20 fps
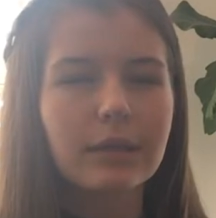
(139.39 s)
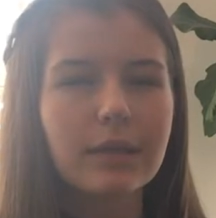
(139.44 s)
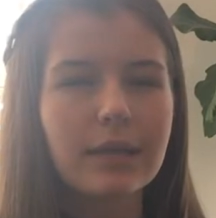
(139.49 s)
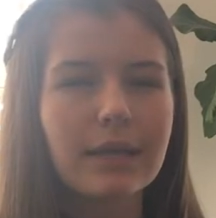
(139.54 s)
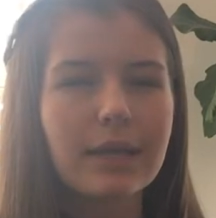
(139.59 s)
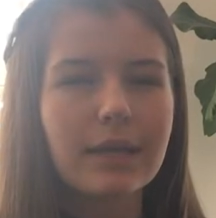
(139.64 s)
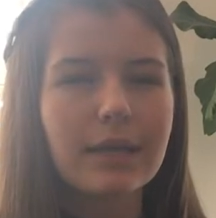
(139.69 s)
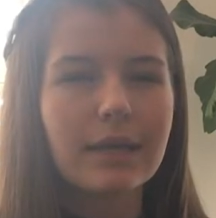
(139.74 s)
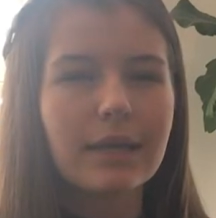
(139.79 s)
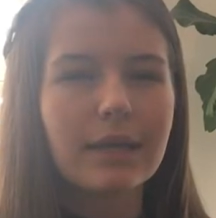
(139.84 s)

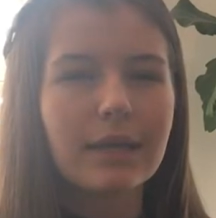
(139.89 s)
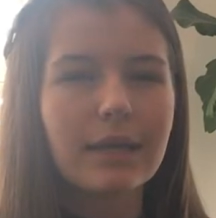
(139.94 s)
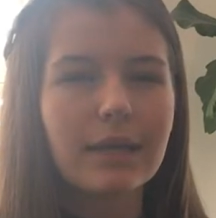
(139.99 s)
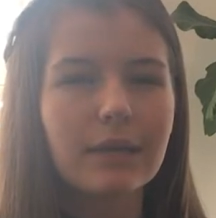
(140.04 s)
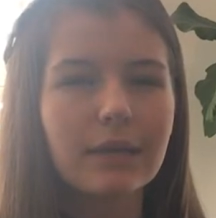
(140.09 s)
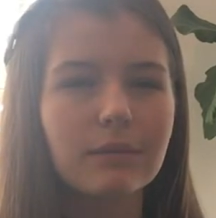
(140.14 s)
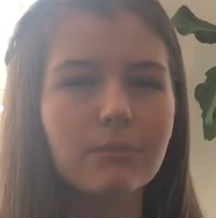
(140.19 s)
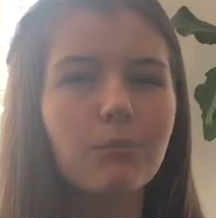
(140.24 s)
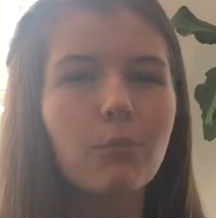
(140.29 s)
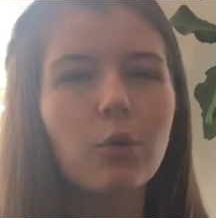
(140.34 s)

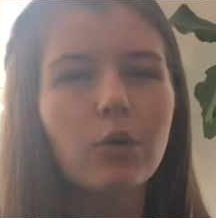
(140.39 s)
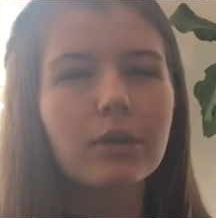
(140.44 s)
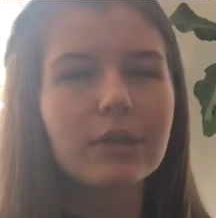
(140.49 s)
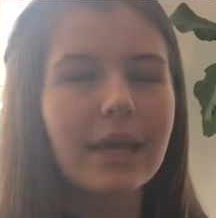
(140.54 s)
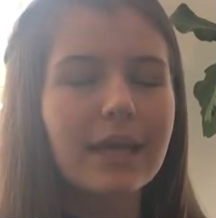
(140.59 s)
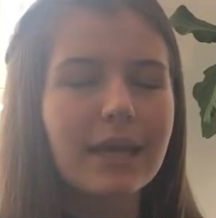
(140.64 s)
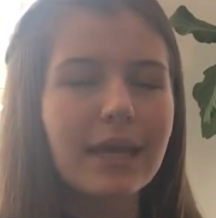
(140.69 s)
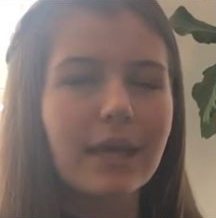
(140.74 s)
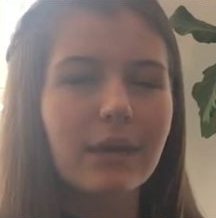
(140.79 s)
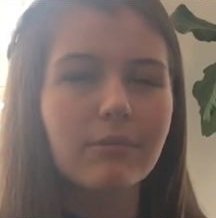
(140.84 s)

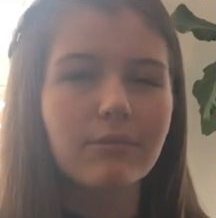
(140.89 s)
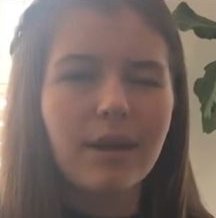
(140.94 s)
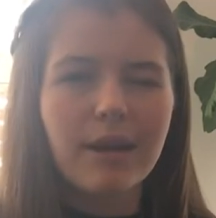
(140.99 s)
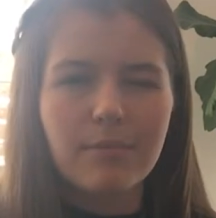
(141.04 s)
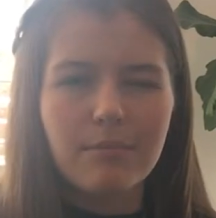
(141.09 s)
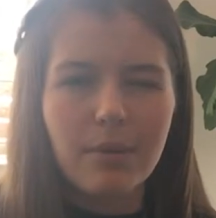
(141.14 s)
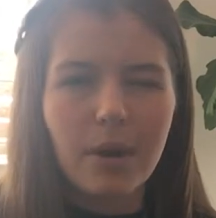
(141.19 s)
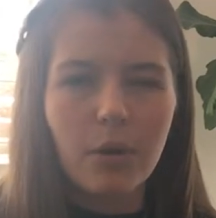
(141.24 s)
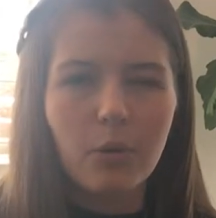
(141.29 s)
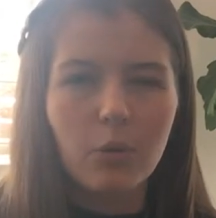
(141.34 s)
like a
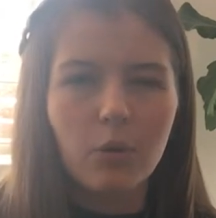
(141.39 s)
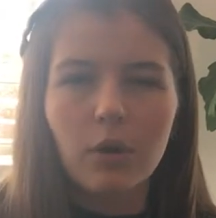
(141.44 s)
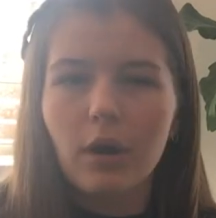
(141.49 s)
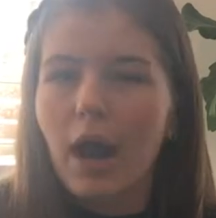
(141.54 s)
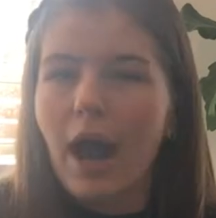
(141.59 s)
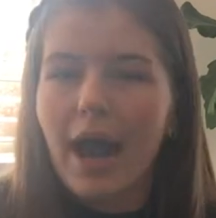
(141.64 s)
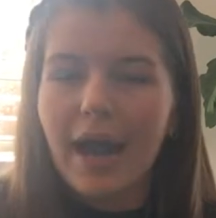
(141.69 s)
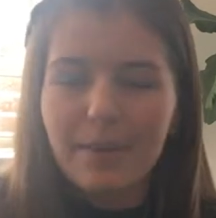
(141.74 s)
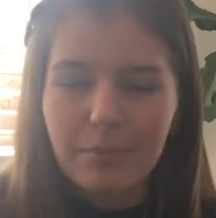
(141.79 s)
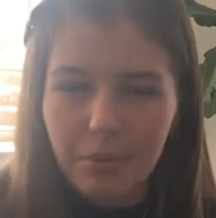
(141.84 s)
rainbow or a
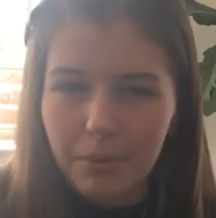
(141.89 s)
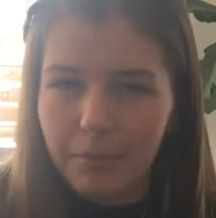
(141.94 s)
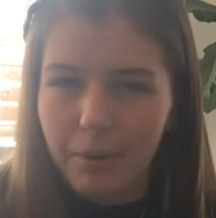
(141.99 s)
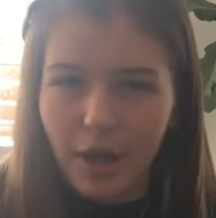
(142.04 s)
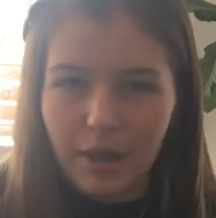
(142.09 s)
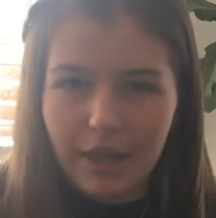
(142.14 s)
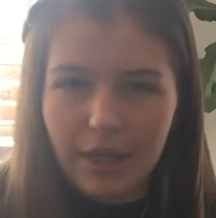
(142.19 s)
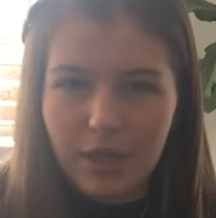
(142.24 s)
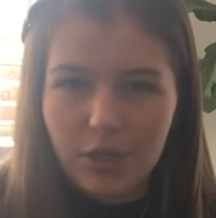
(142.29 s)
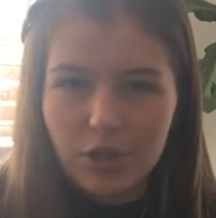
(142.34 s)

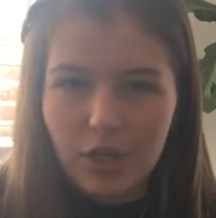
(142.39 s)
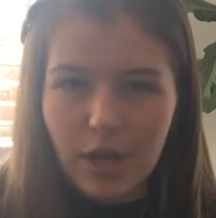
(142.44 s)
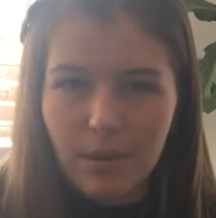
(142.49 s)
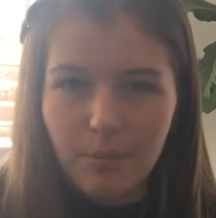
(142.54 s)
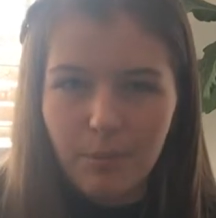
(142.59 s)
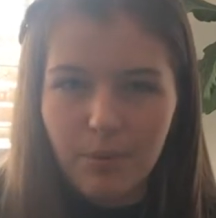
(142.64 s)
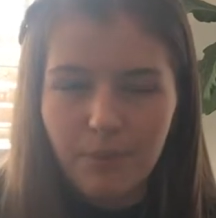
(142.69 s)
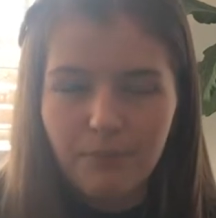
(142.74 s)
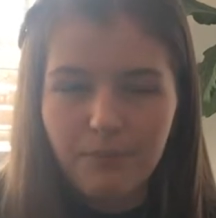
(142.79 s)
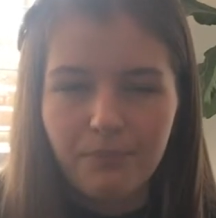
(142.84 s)
hyperbolic shape.